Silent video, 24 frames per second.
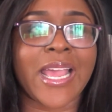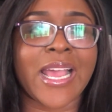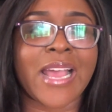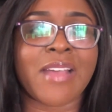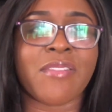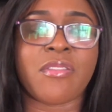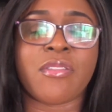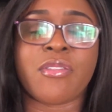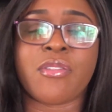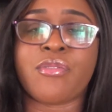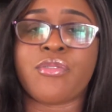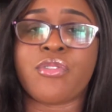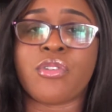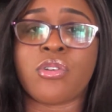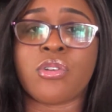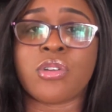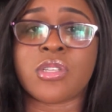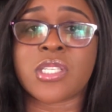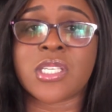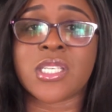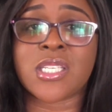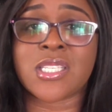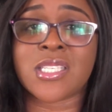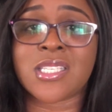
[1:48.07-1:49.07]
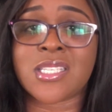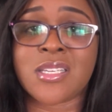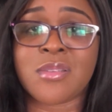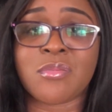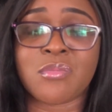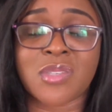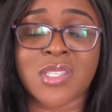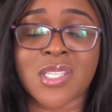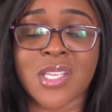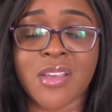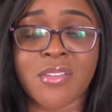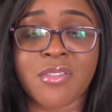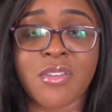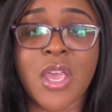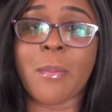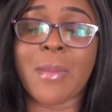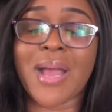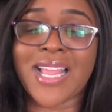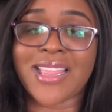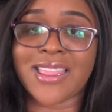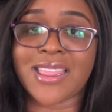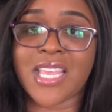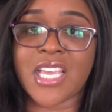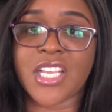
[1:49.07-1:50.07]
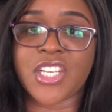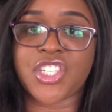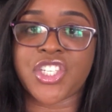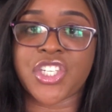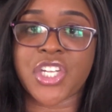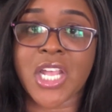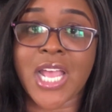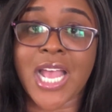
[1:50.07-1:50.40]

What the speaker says: I've even forgotten his name, Seth. And then she